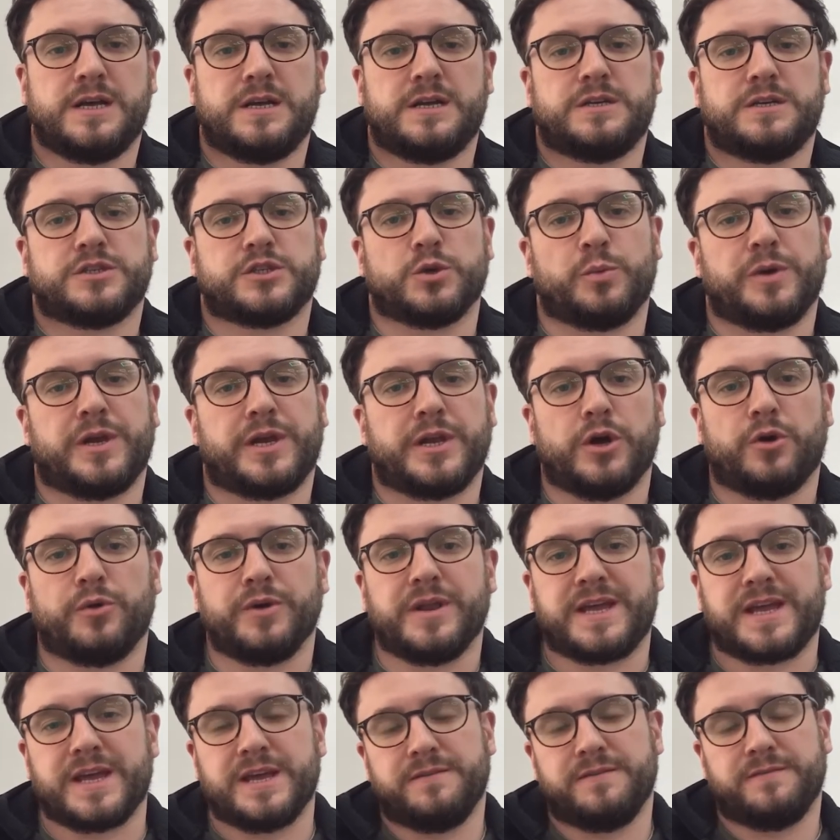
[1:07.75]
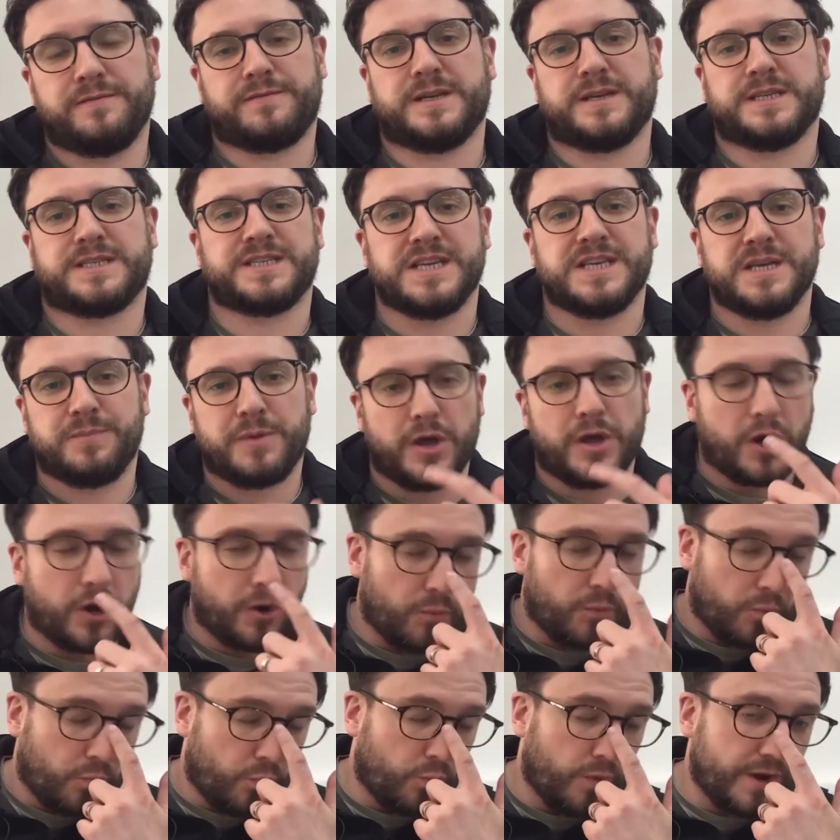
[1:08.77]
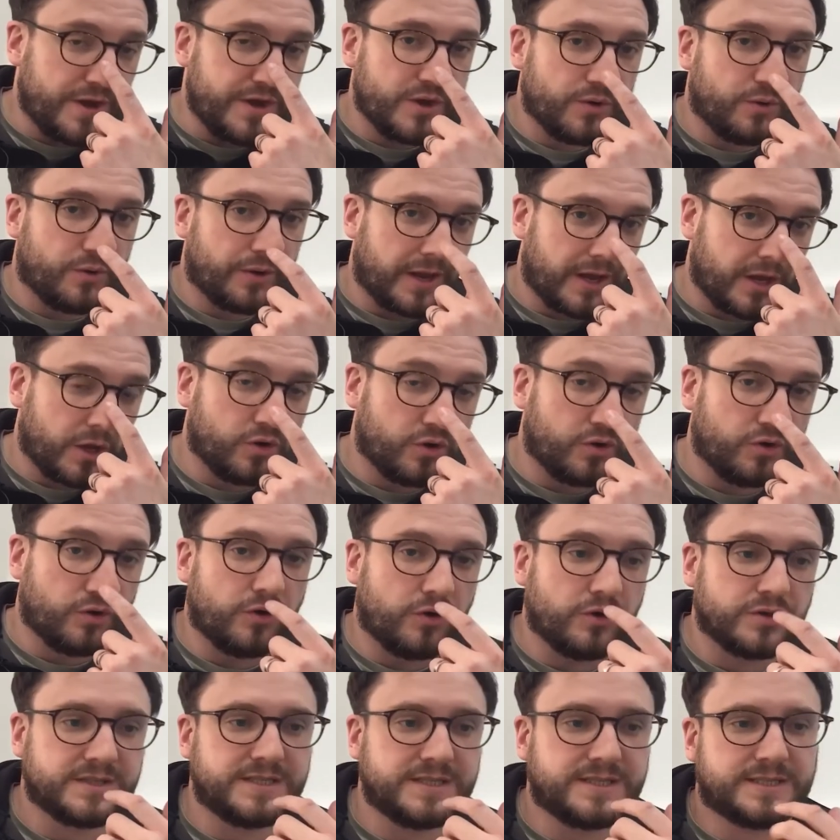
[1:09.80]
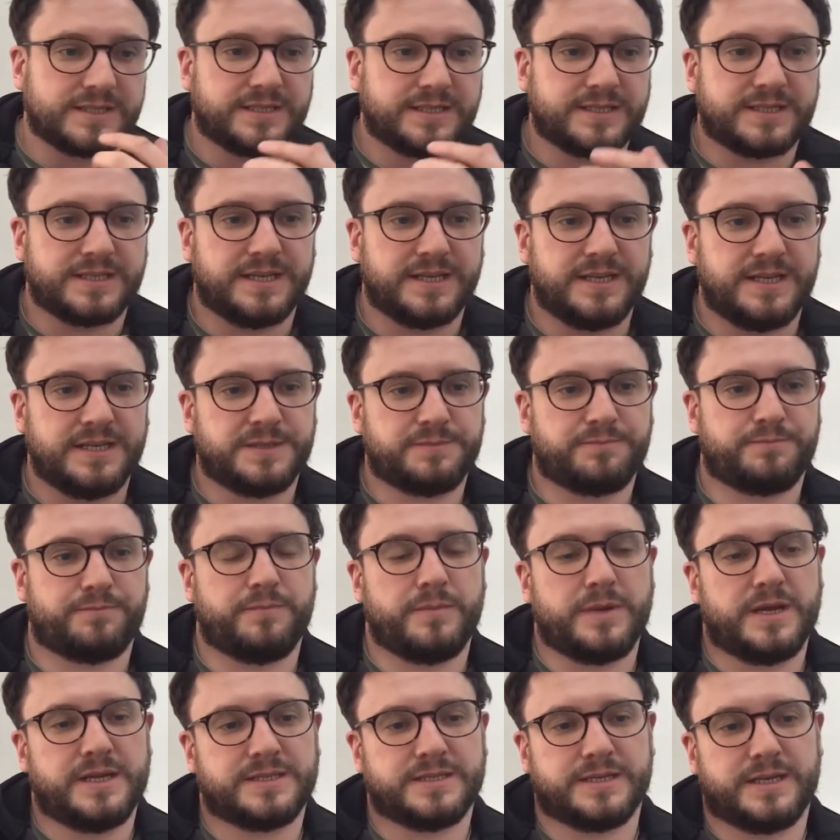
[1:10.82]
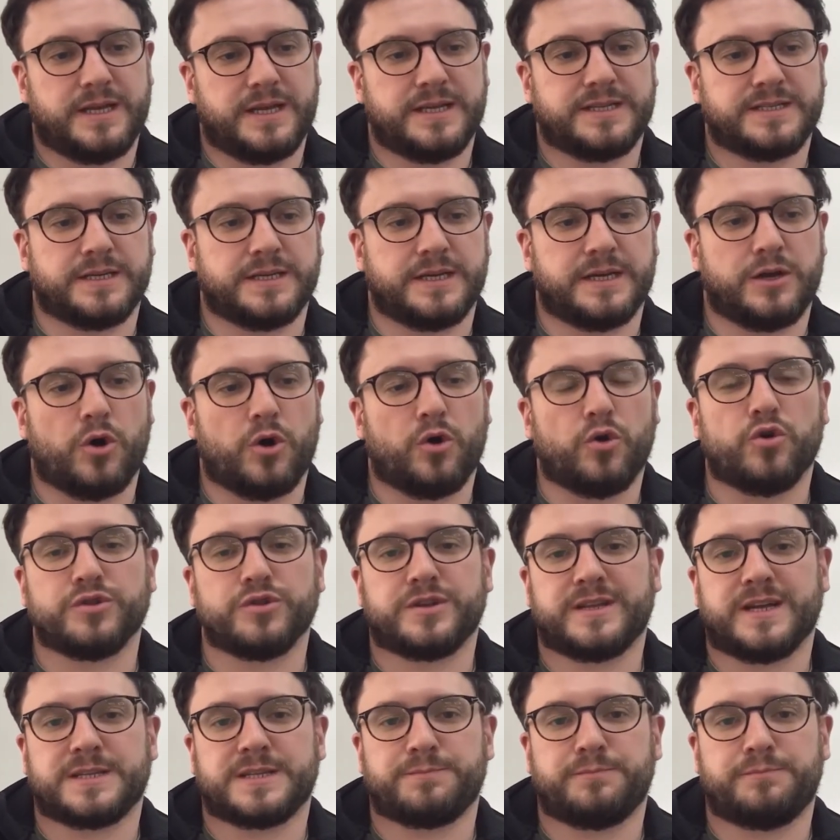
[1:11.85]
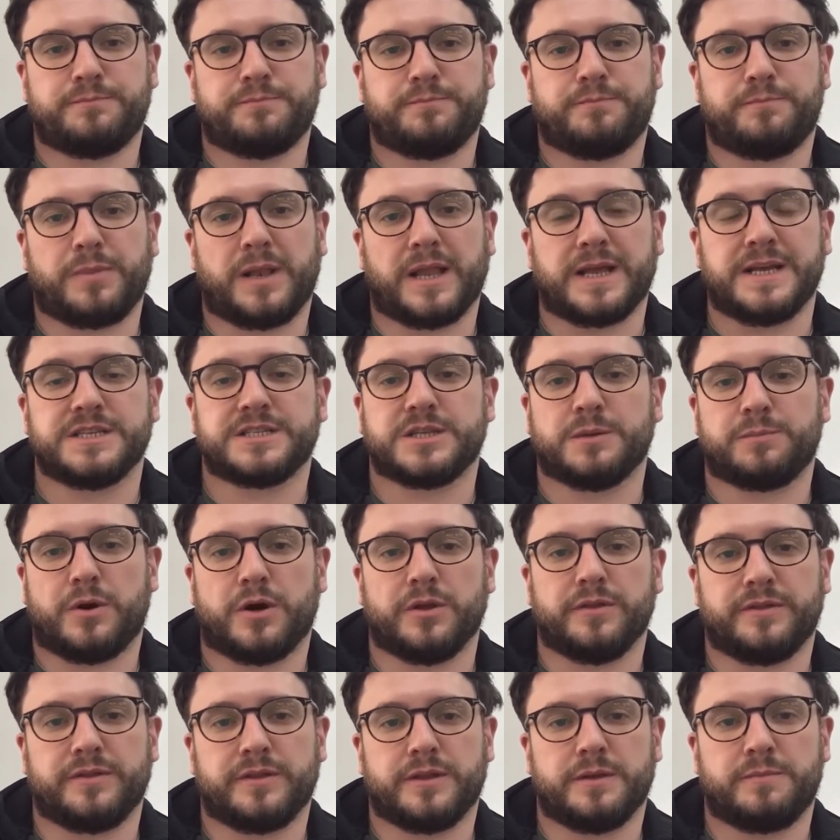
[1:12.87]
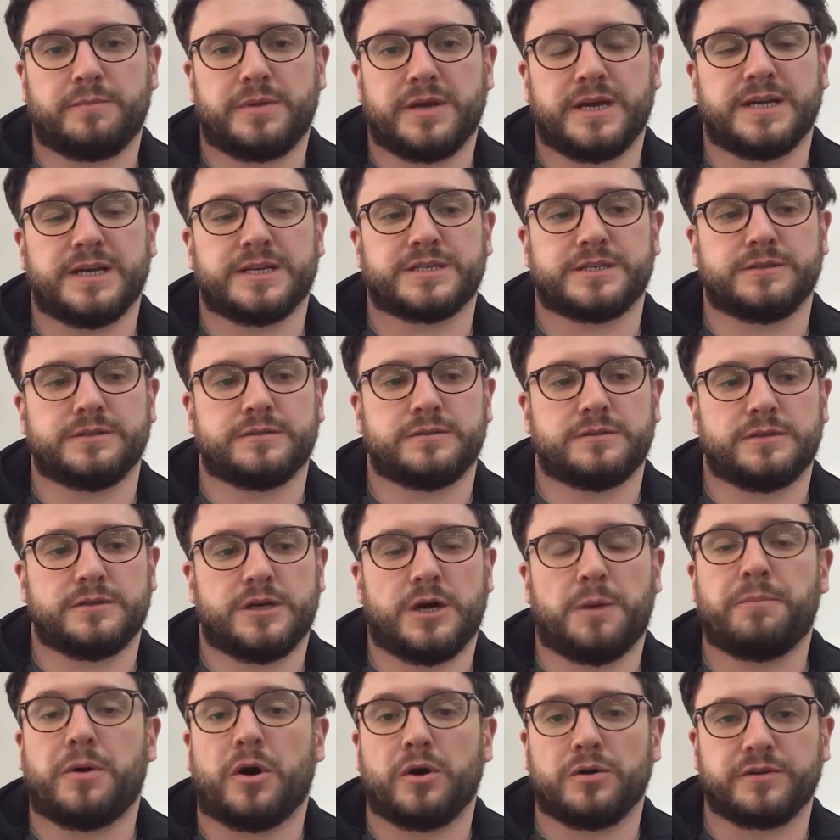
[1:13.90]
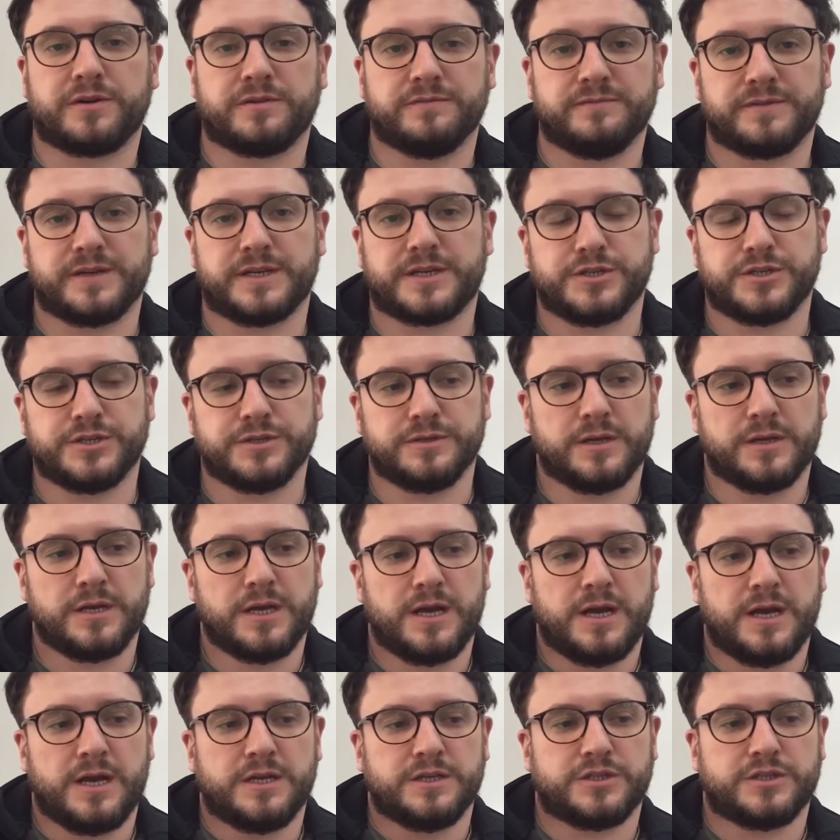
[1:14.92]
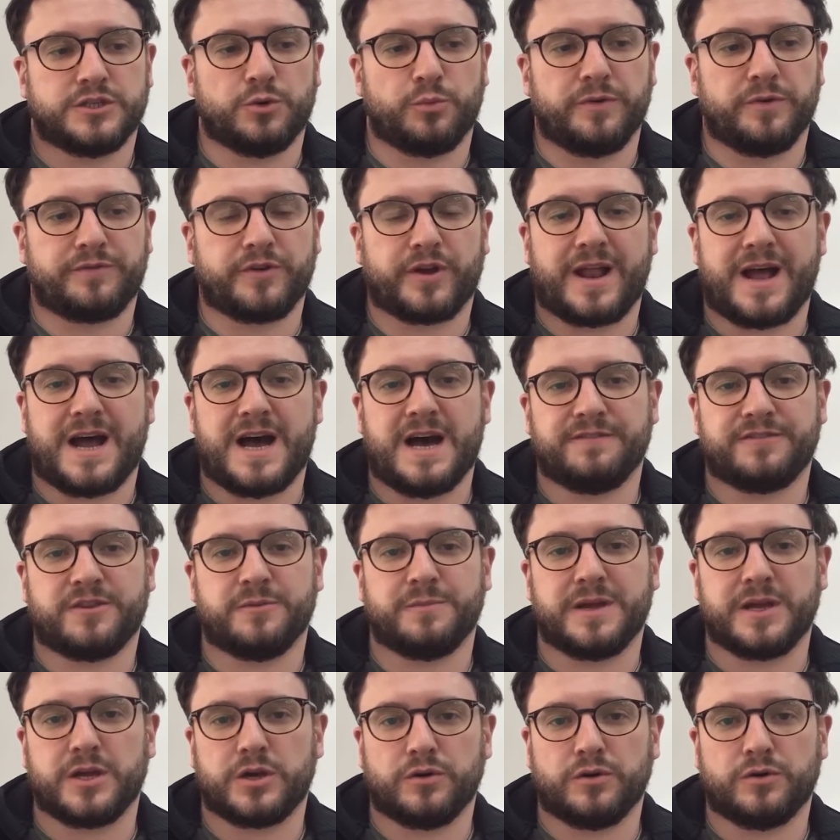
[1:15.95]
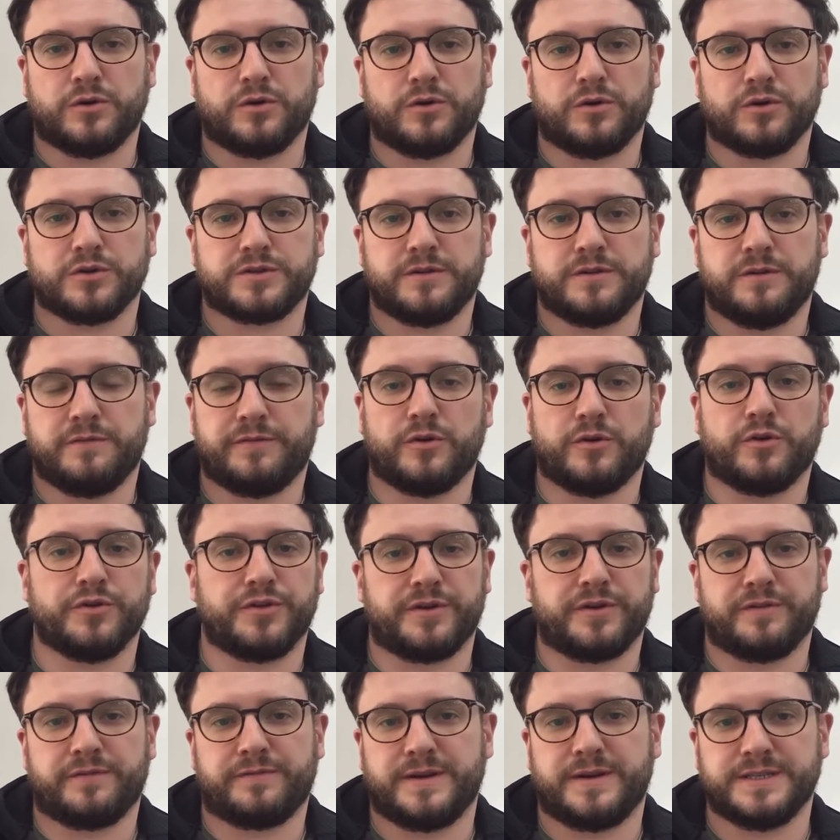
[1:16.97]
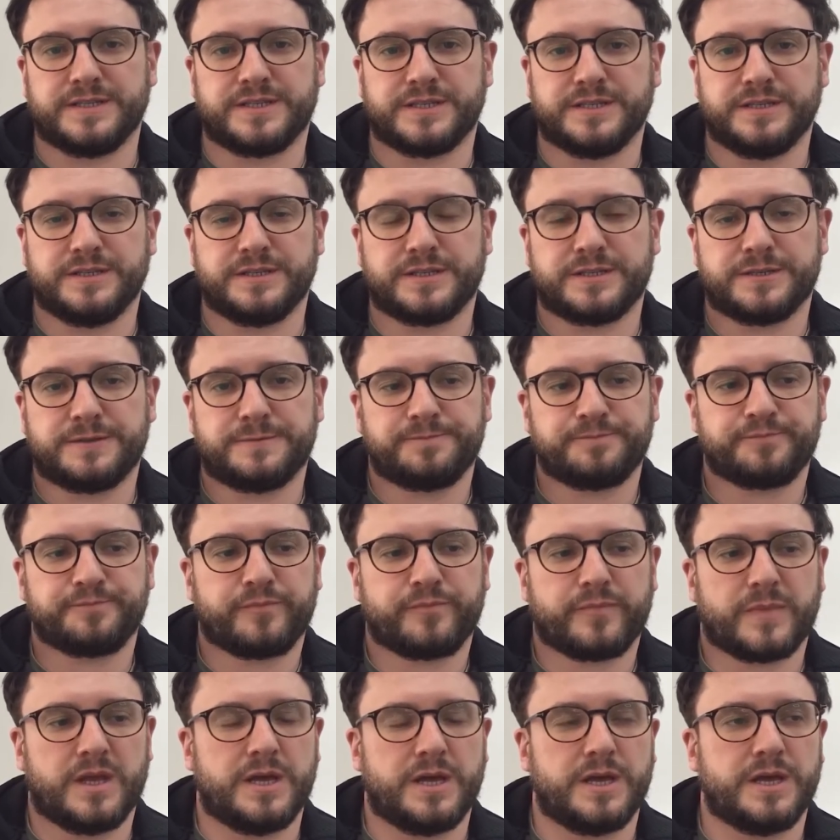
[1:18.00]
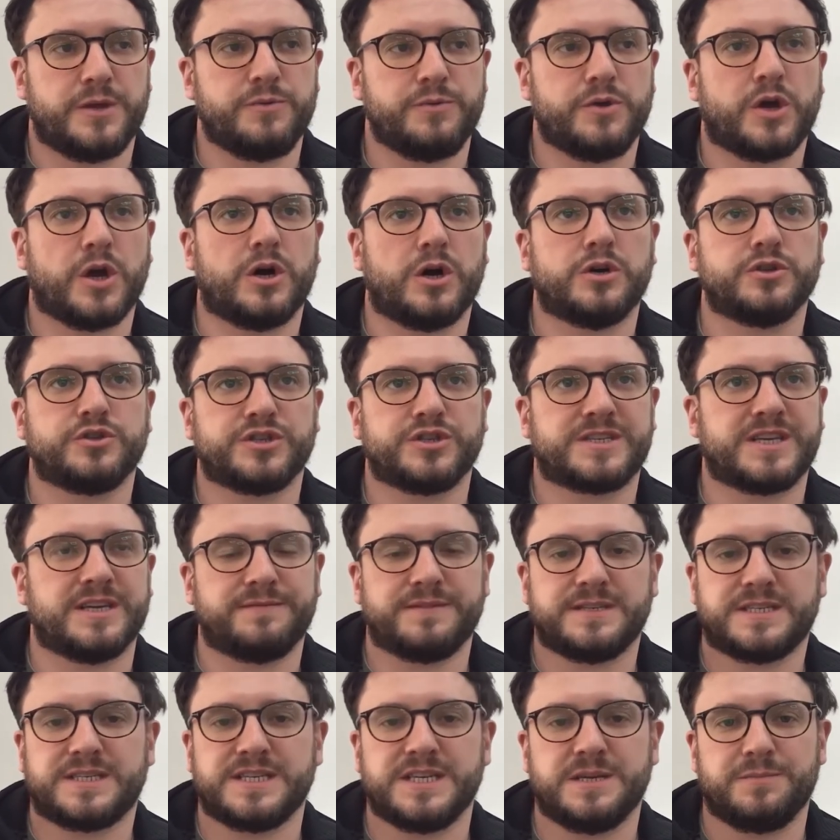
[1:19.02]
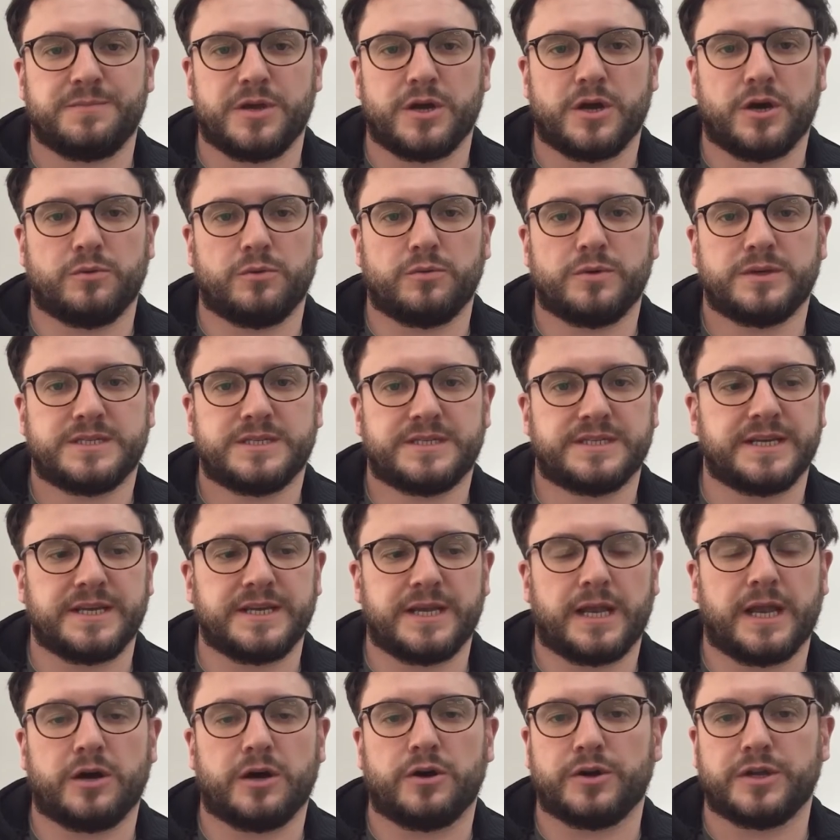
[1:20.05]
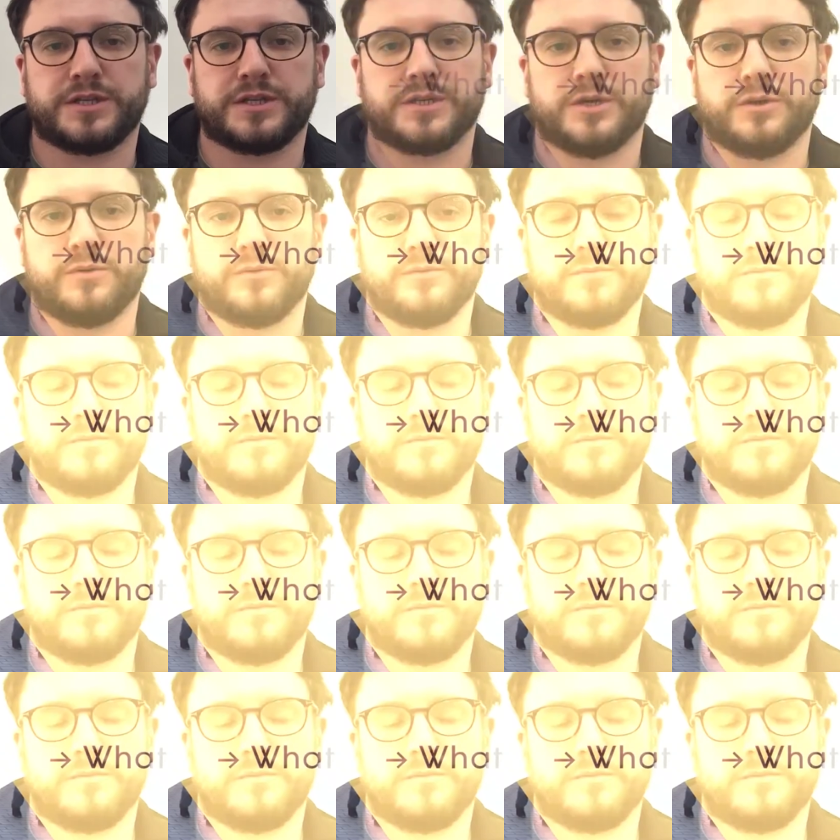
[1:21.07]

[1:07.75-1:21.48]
So we can only give a CBO when you're in court. It's, as I said, it's an order that's placed upon the person upon conviction. So we've got to have them in court for other offences, and you can't just give a CBO singular on its own.